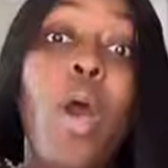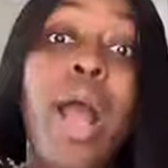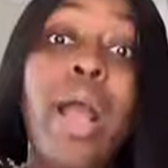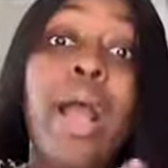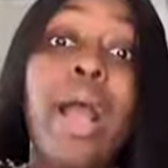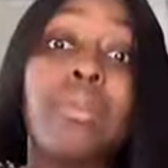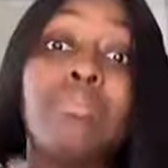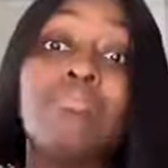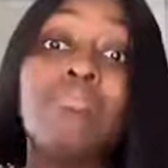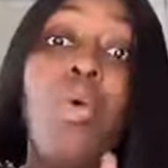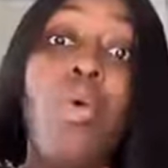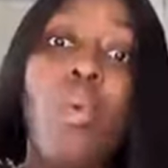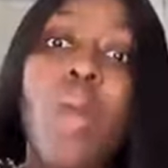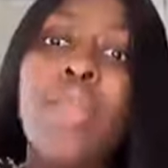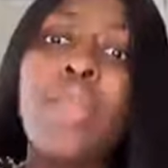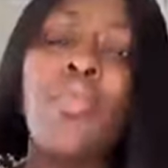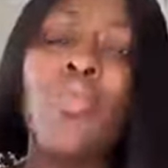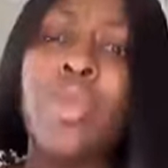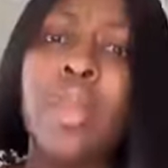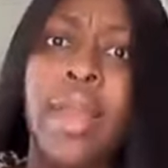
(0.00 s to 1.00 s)
Waga go
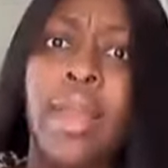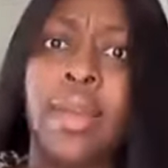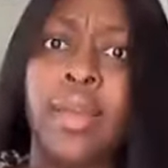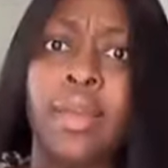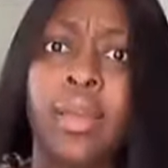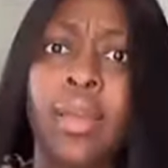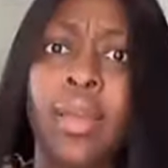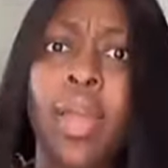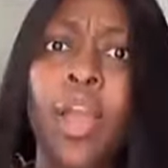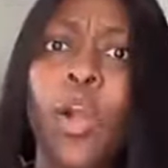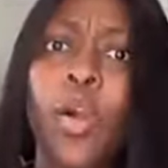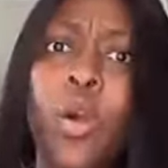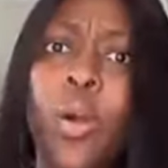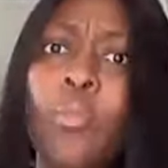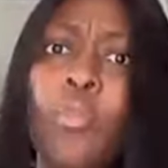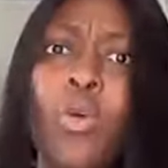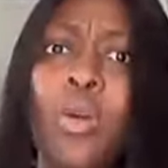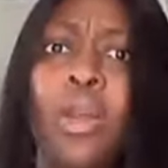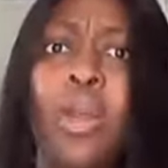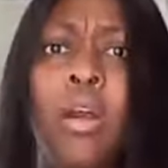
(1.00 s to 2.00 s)
where you lay.
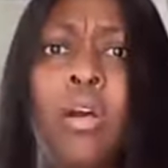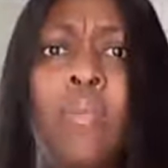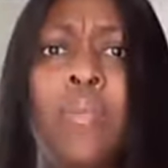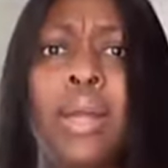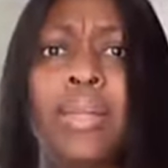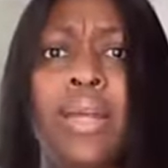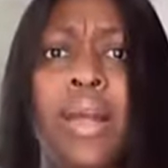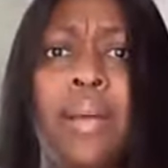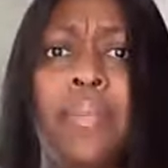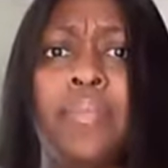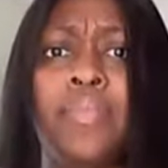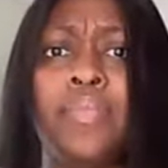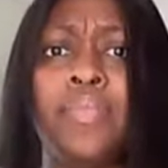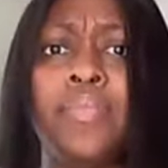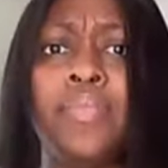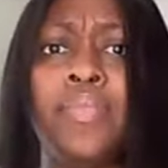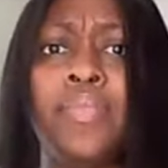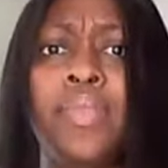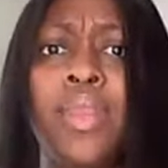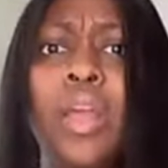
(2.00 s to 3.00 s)
Come on now, madam.
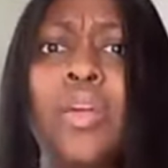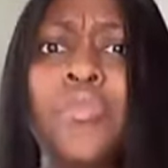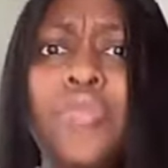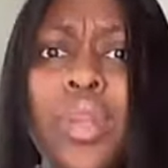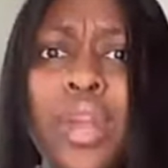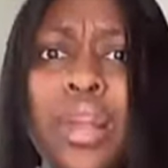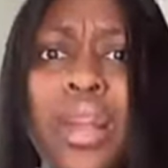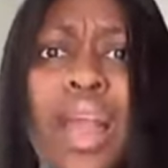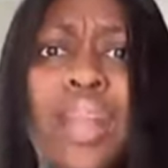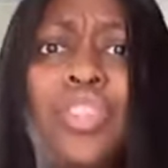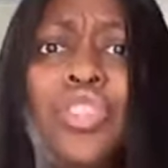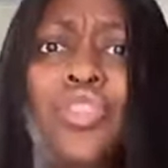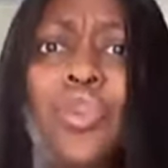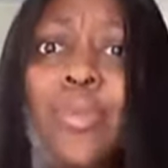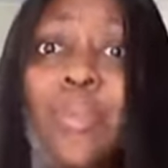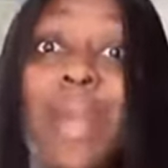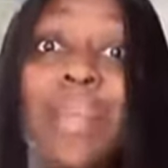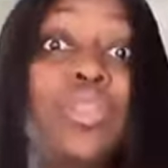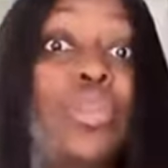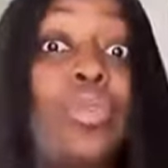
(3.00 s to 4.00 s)
Relax
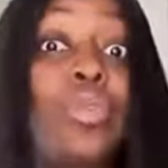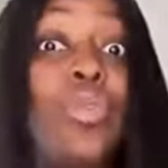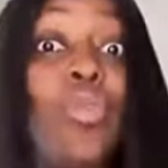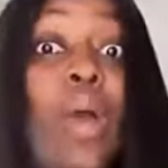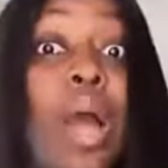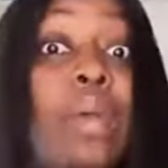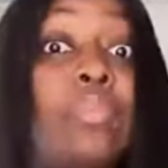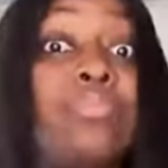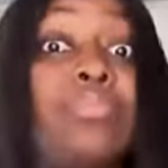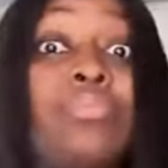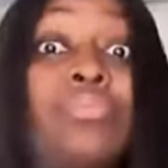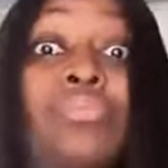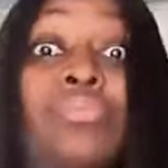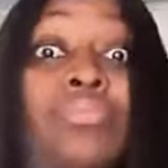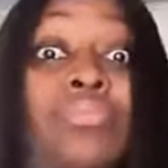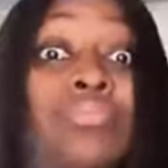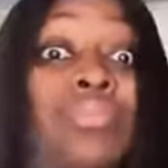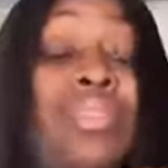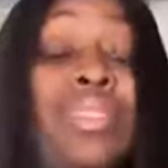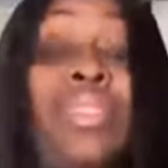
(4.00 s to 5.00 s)
your mind. Don't go out.
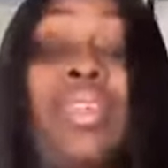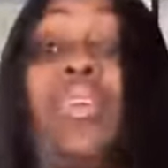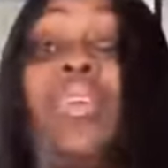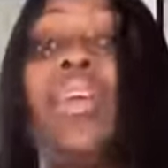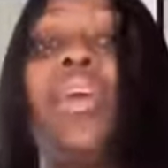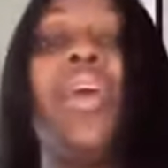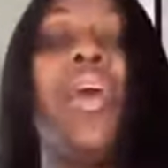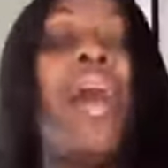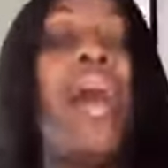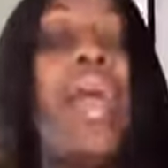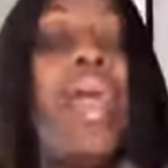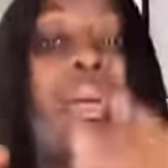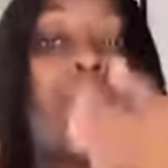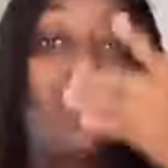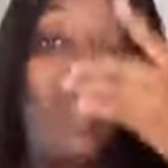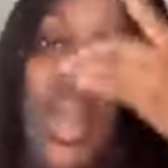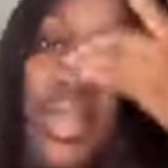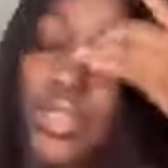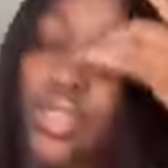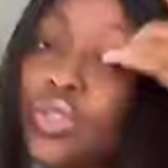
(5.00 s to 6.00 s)
See, I
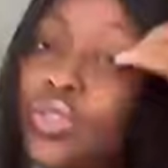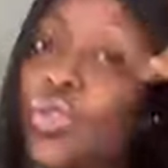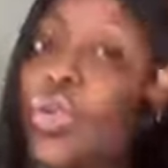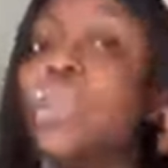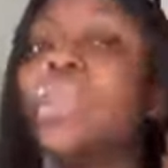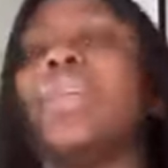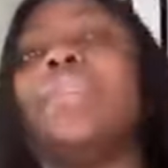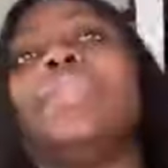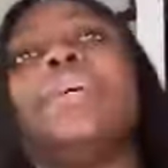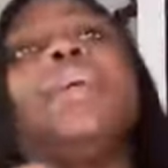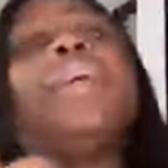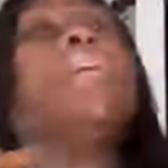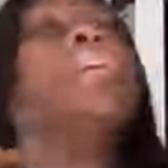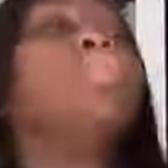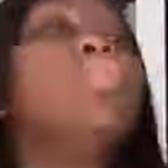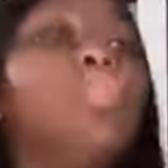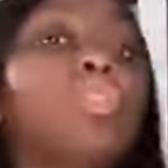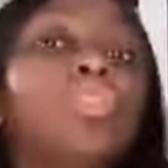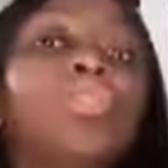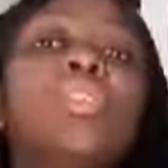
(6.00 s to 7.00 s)
advised you the other day.
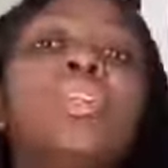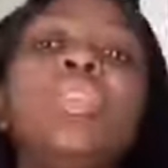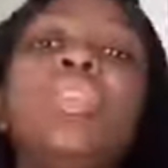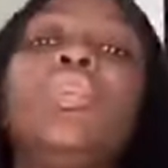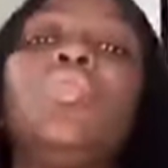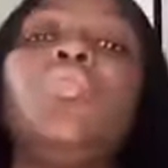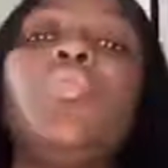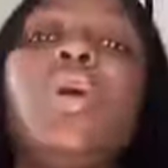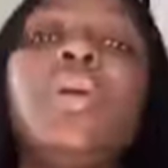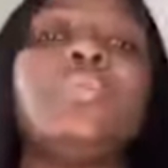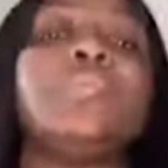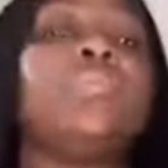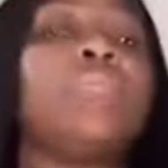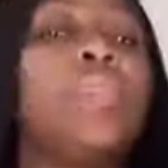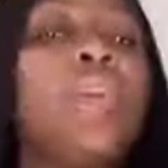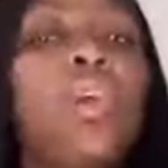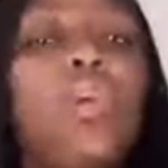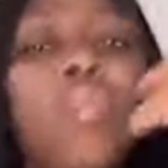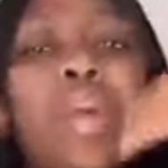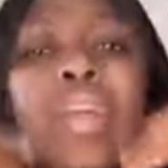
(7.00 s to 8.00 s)
You know, the other day you were,
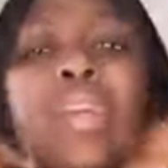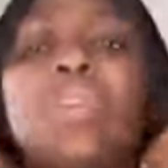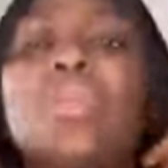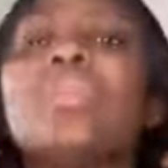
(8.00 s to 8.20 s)
oh